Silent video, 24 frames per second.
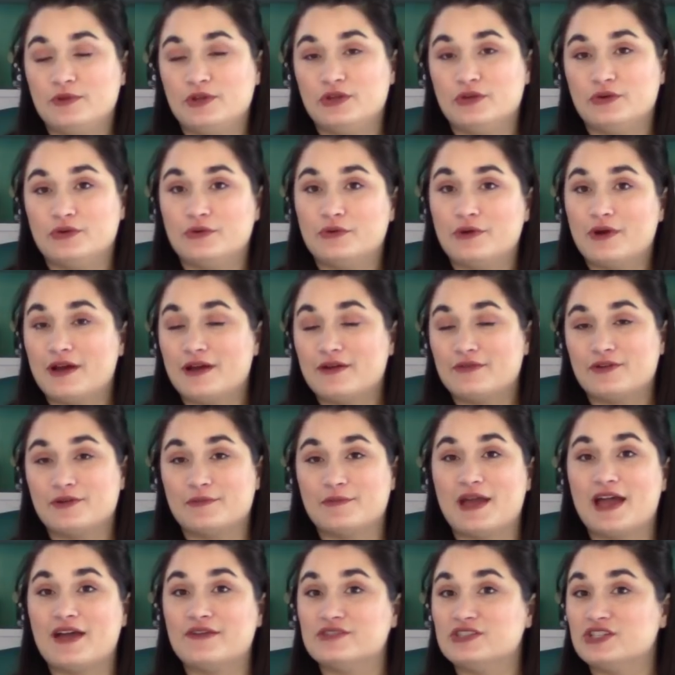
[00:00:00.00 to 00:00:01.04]
you
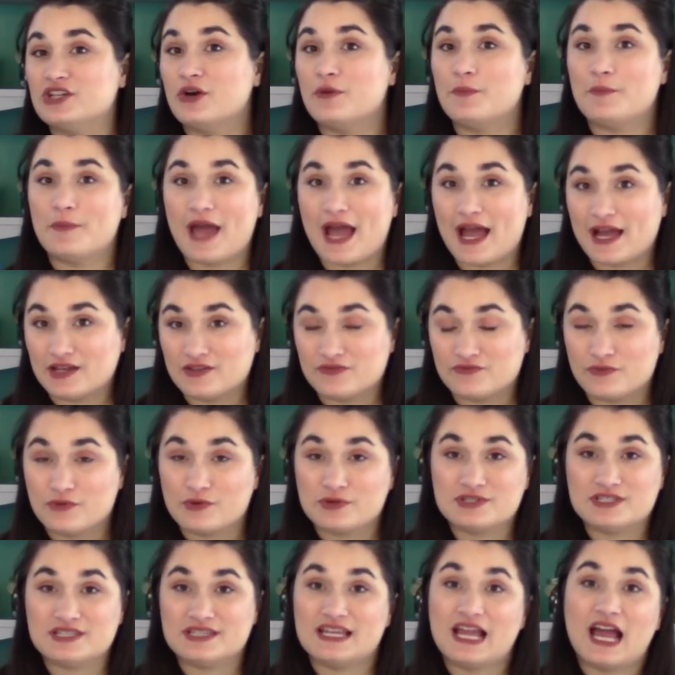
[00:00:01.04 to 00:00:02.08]
from having to go back and
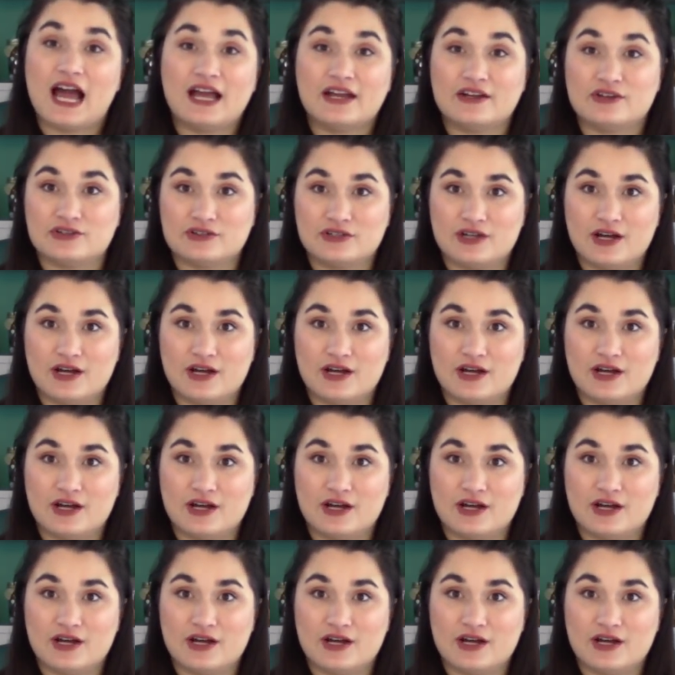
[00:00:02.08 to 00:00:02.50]
forth to the iron